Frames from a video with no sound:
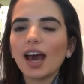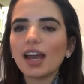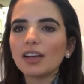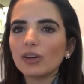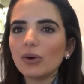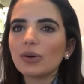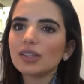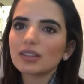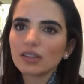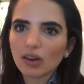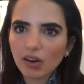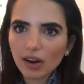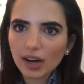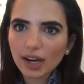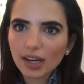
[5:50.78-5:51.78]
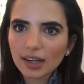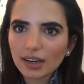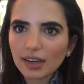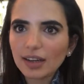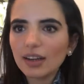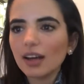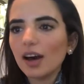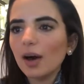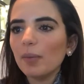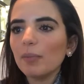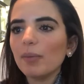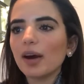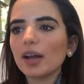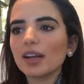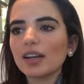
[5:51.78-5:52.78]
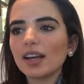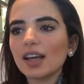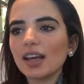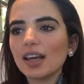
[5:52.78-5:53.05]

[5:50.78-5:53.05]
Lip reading: I know it's hard, but